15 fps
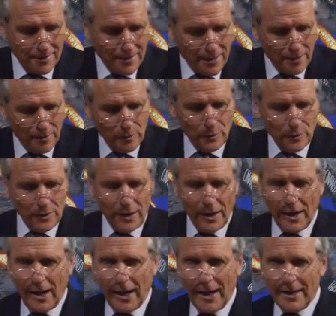Now,
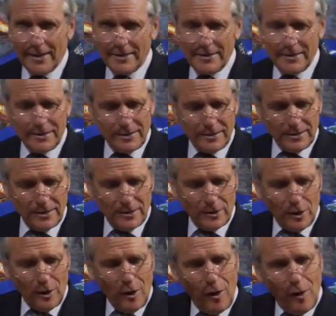as
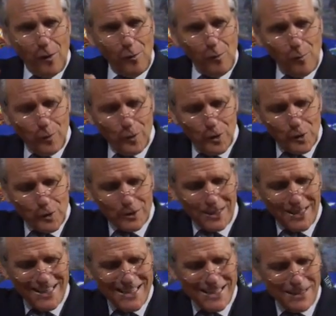the whole world
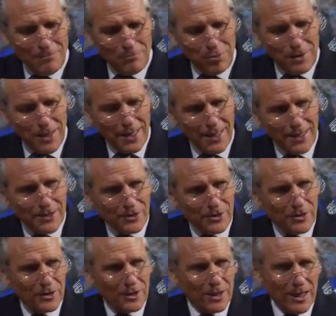
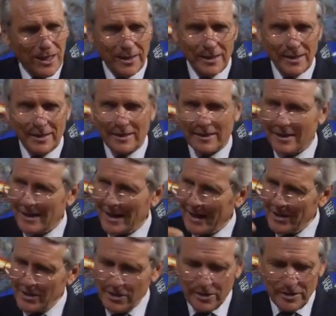interplays together, the
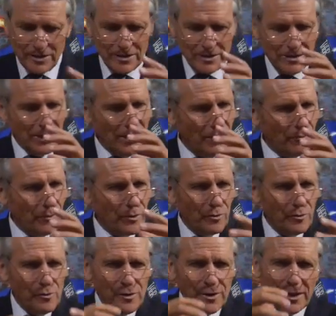nations with
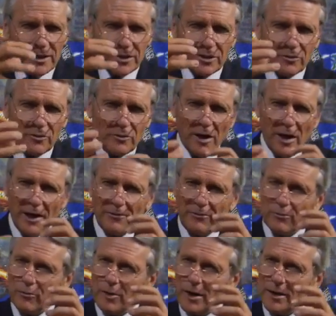all their
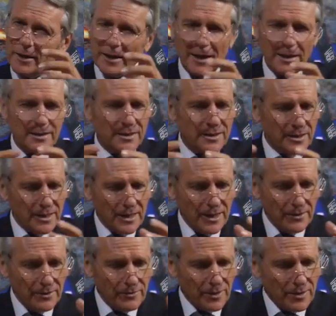strife one against the
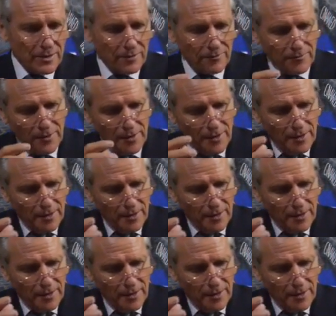other, and the